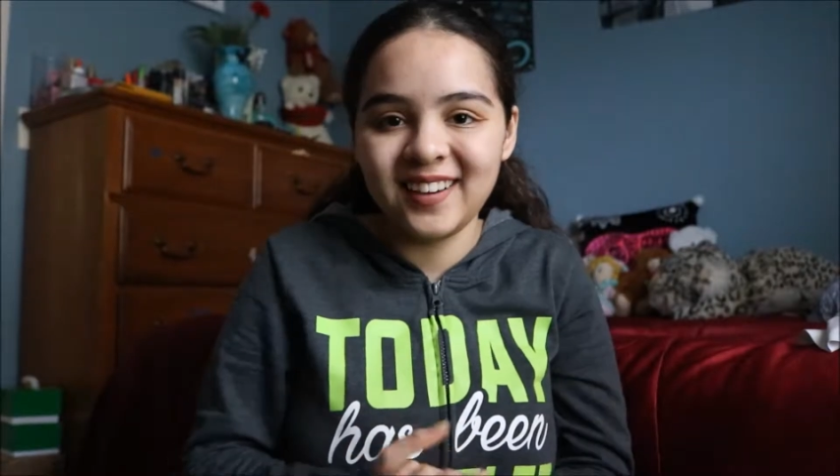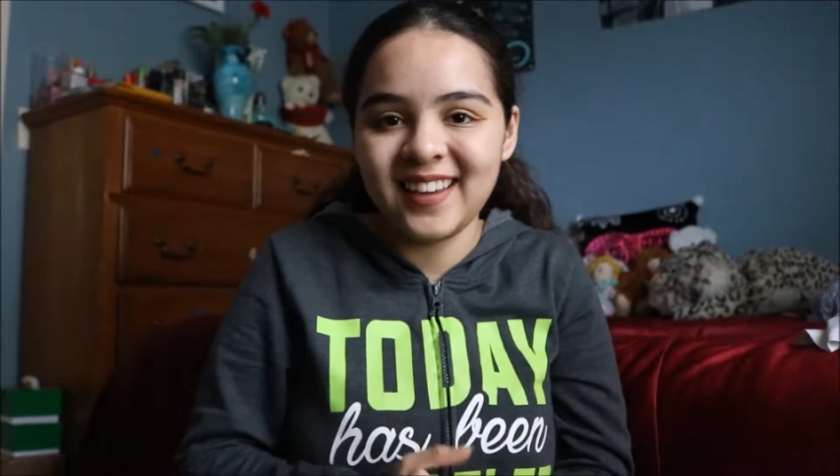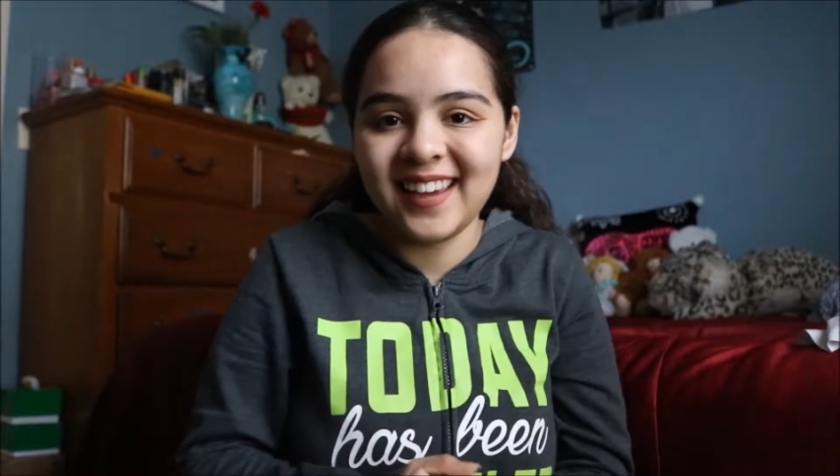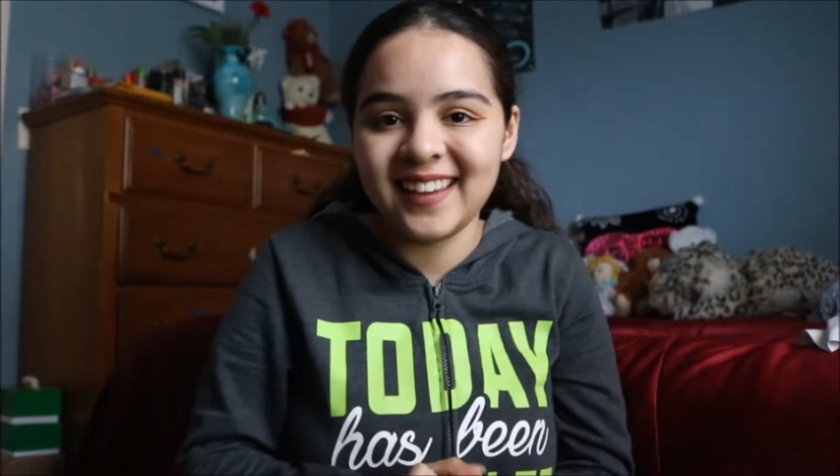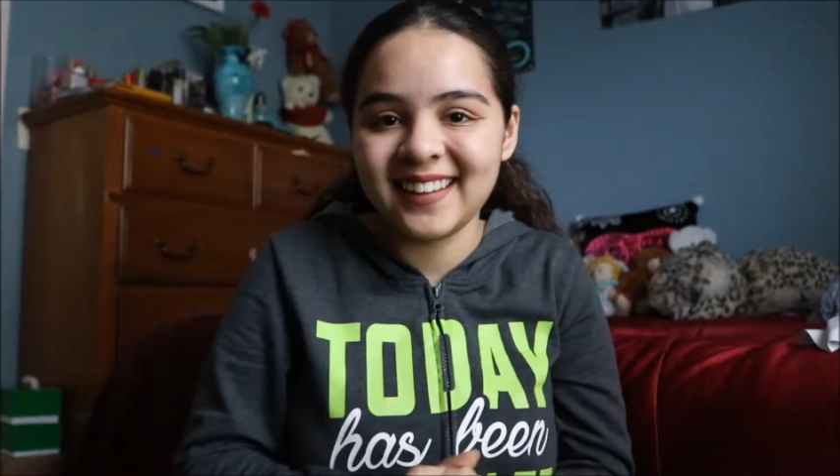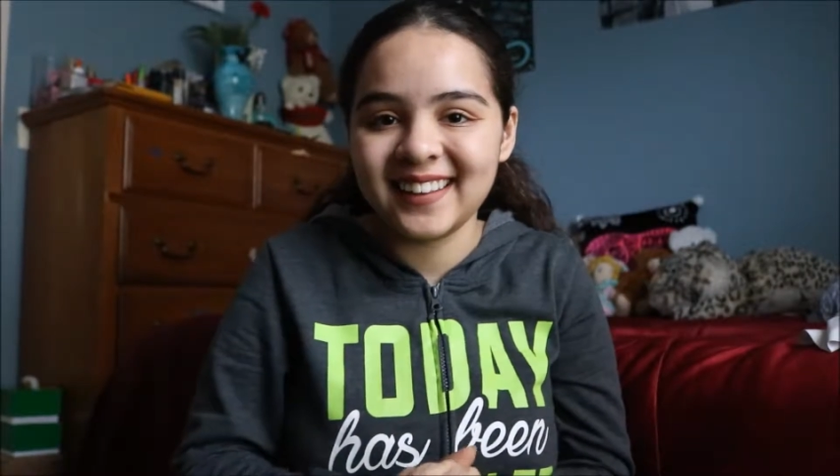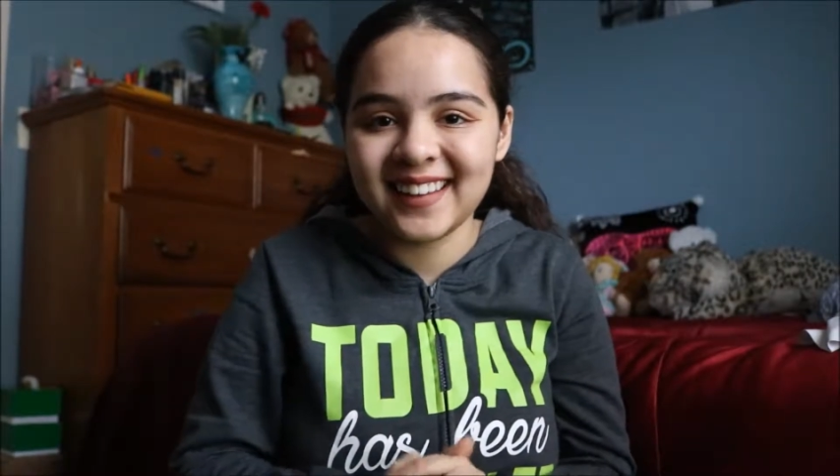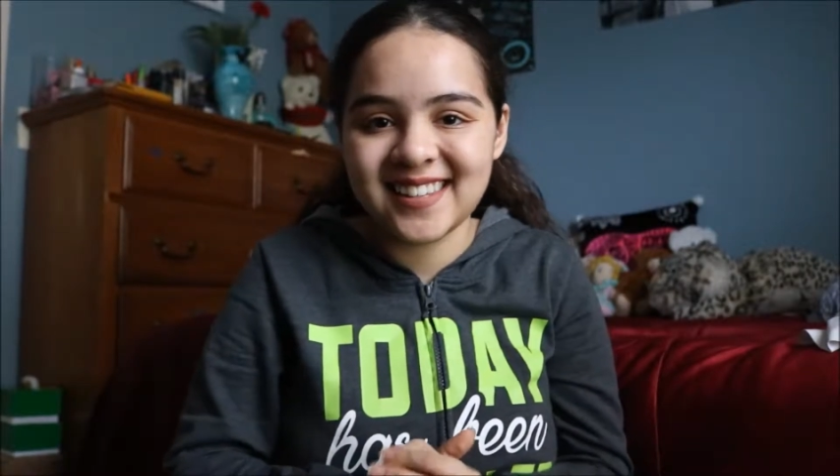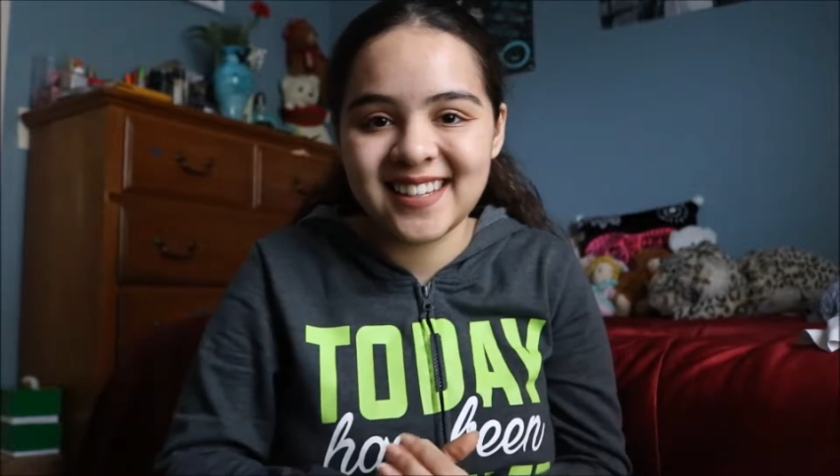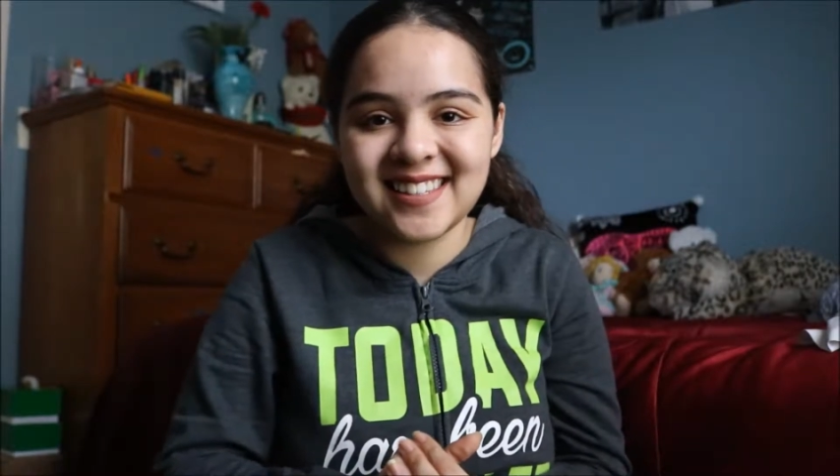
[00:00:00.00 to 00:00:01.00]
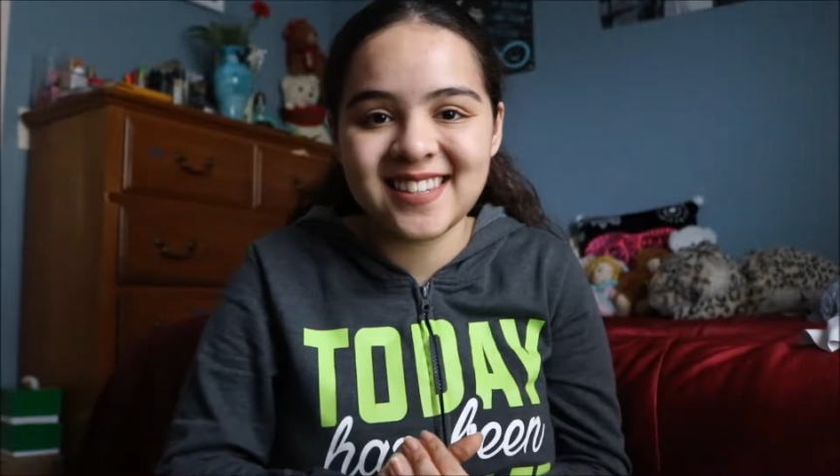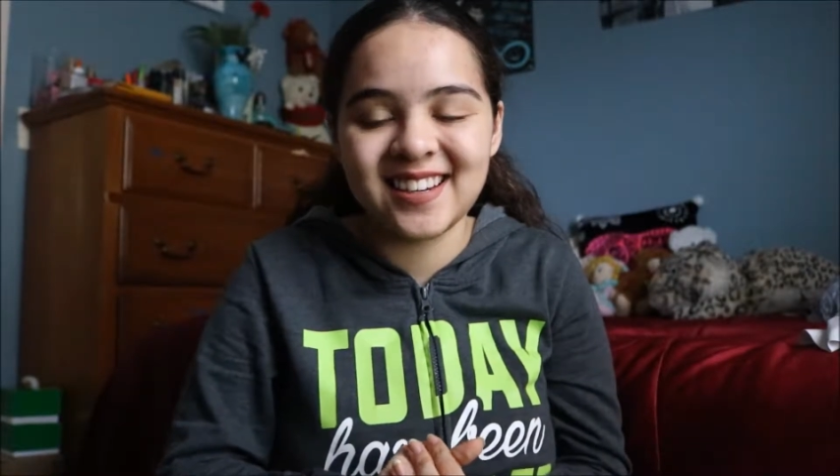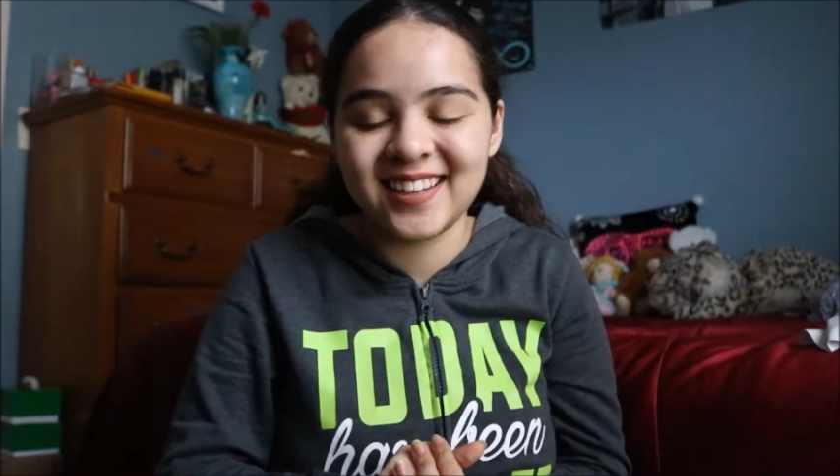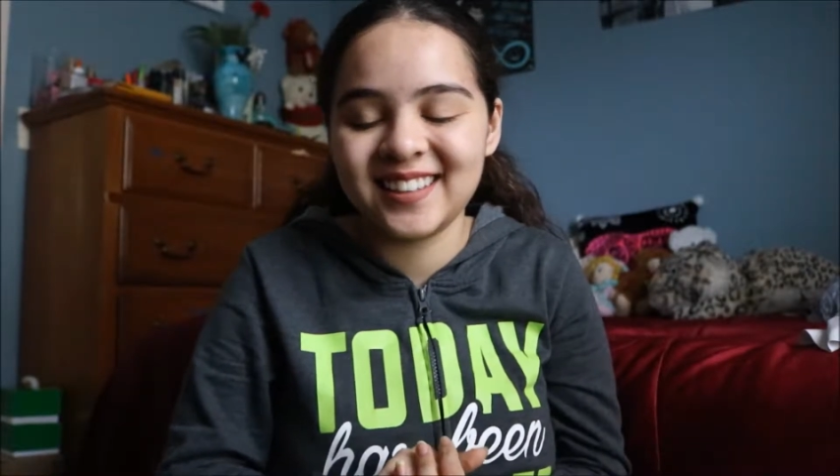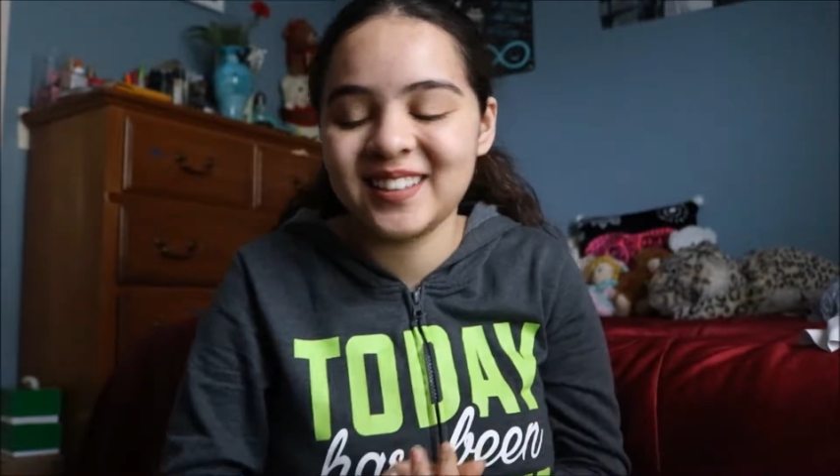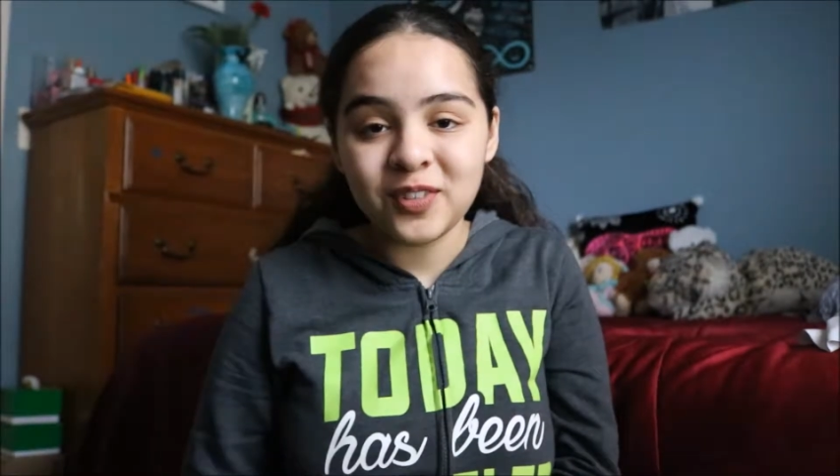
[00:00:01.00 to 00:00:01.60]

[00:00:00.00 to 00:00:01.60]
Okay, let's get started.